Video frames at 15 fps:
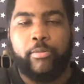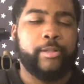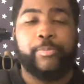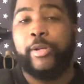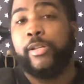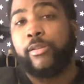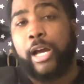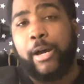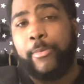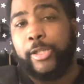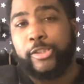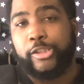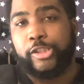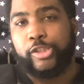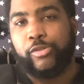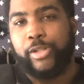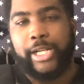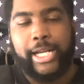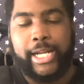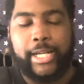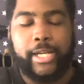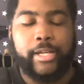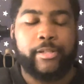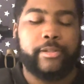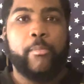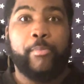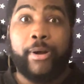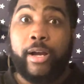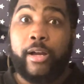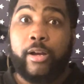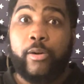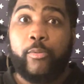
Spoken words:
Depends on how much you're shooting, I guess. But